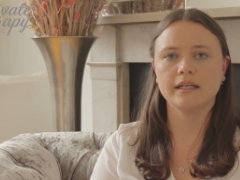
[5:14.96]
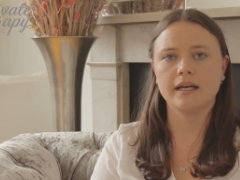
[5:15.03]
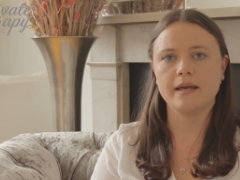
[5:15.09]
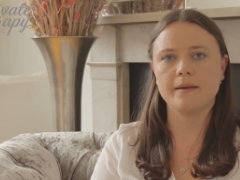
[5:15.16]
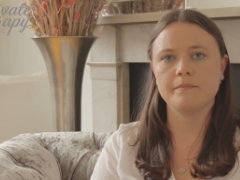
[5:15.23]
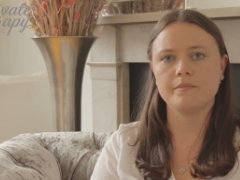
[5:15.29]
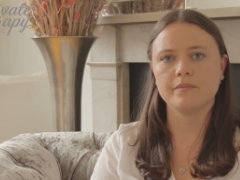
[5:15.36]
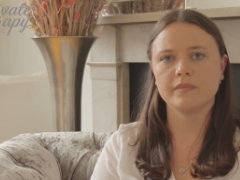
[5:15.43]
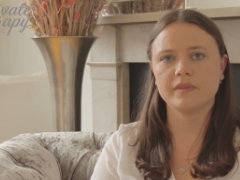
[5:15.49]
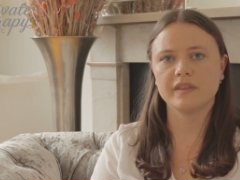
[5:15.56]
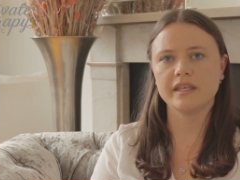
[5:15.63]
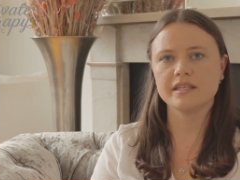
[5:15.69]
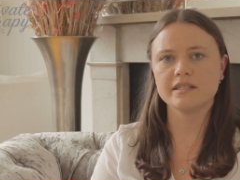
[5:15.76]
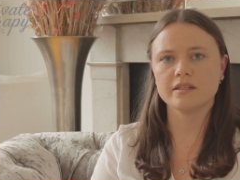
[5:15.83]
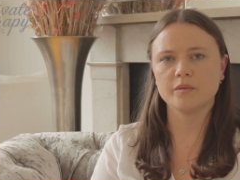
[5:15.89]
Um,
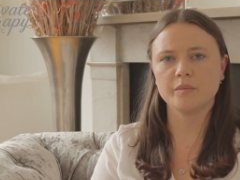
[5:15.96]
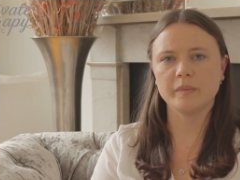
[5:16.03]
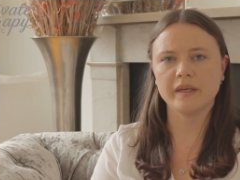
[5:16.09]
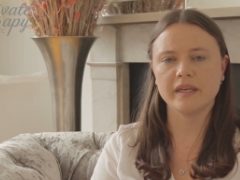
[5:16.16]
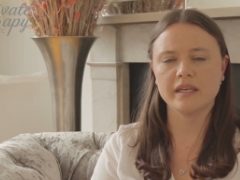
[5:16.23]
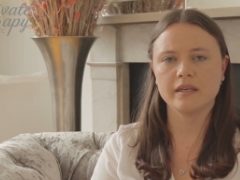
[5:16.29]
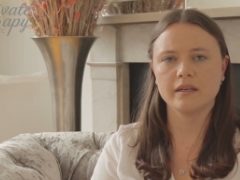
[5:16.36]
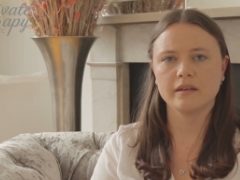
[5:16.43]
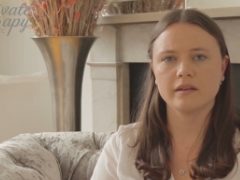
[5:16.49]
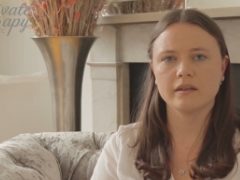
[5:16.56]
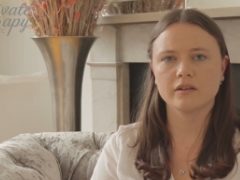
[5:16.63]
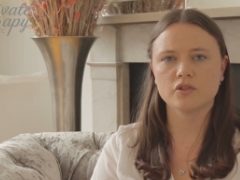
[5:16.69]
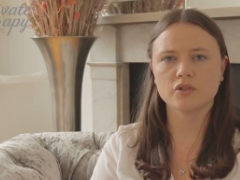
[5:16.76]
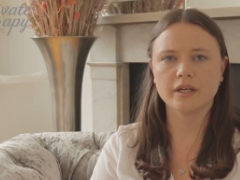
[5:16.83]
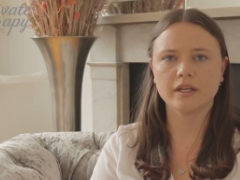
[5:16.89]
these could be
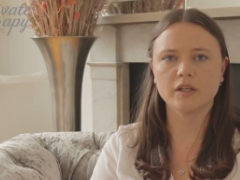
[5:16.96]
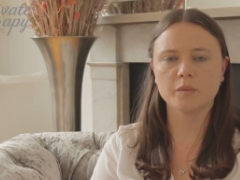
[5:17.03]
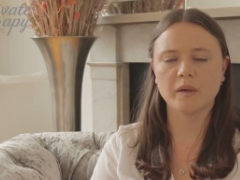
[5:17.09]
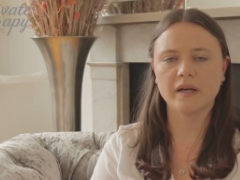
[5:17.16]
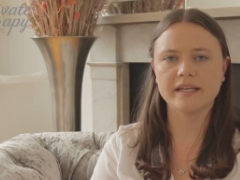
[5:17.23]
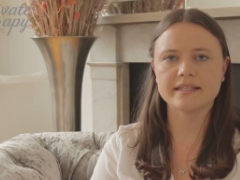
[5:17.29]
triggered by